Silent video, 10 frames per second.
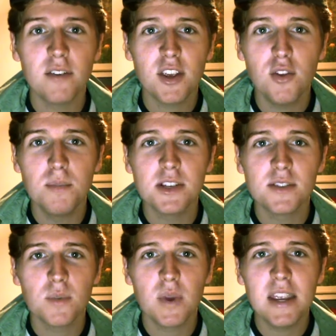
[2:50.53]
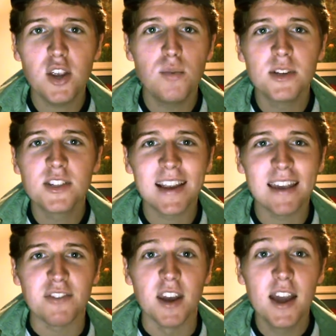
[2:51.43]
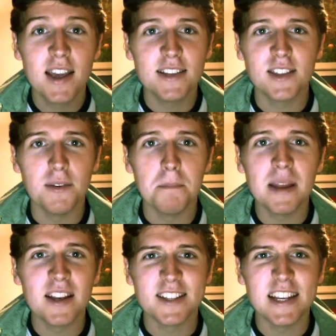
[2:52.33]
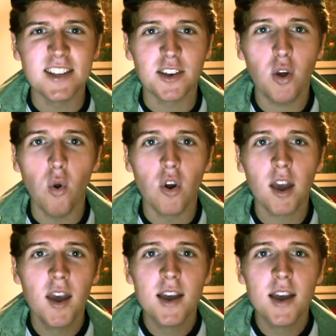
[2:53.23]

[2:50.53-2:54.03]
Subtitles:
humans are given is the ability to talk